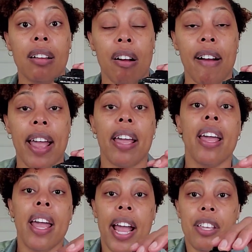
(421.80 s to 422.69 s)
All right,
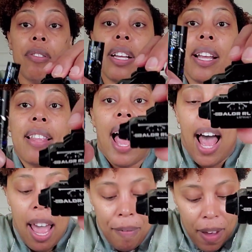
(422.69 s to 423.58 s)
and you can get the
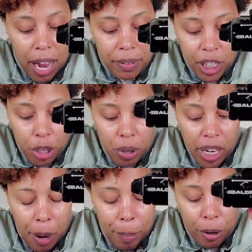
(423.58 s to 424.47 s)
i5T. You can
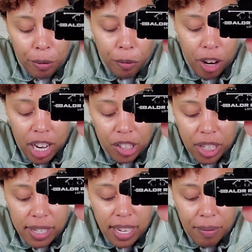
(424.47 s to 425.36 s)
get both for
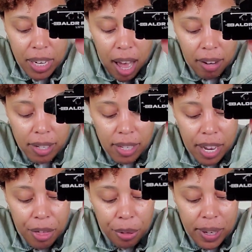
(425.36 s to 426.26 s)

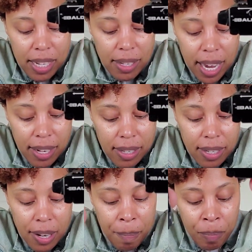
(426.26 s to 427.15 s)

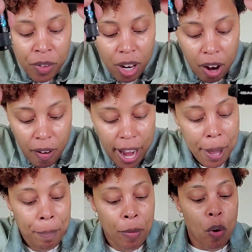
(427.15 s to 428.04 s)
$107.03. All
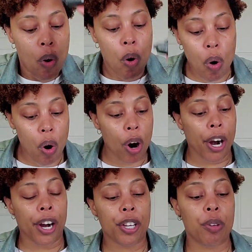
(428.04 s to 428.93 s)
right,
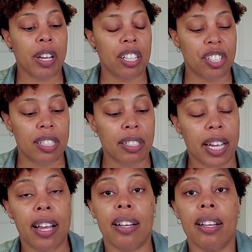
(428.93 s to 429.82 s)
or you can just
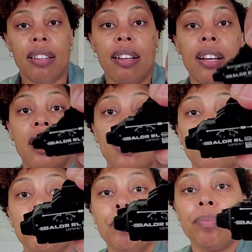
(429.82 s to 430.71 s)
get the
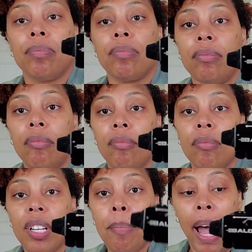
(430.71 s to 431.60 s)

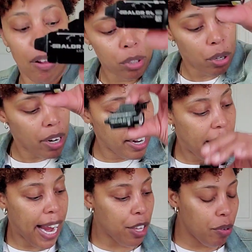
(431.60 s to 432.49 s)
Baldor
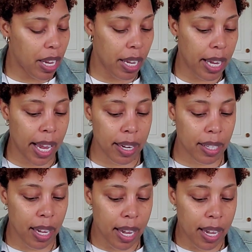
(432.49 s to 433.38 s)
and you can get
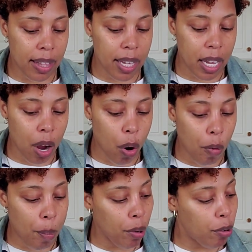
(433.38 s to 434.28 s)
the
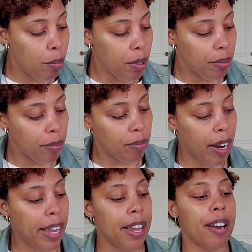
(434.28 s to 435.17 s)
Obol right
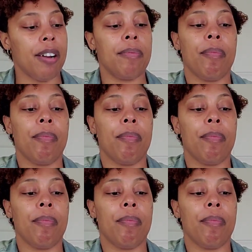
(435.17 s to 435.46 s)
here.